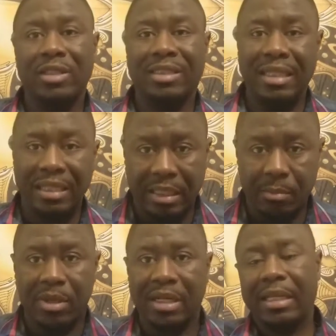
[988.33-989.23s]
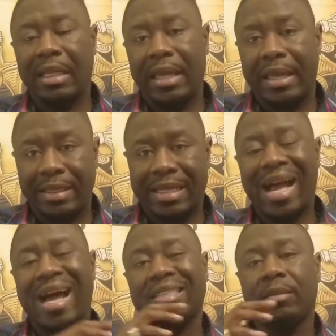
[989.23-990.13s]
was nothing but a
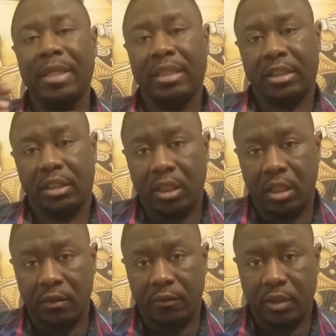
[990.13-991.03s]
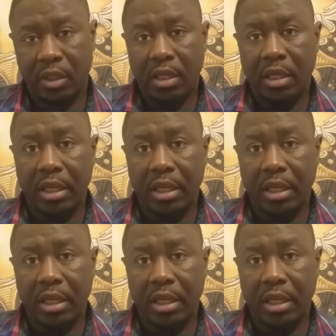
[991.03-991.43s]
cosmic shift